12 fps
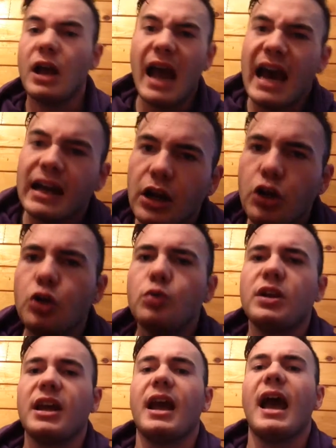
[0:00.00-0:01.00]
Add a new
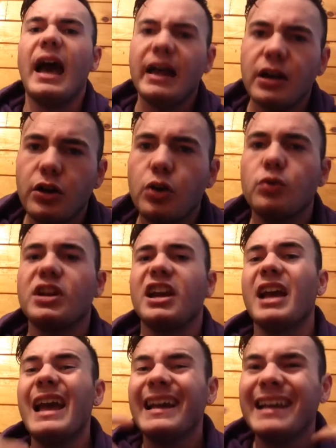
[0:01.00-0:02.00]
thing, add a new thing.
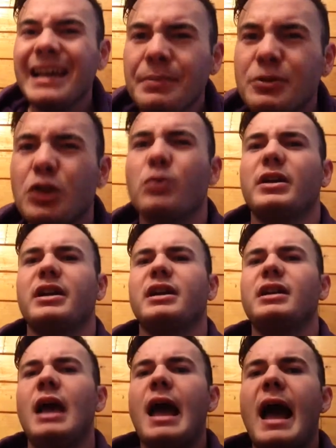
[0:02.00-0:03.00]
Keep doing it,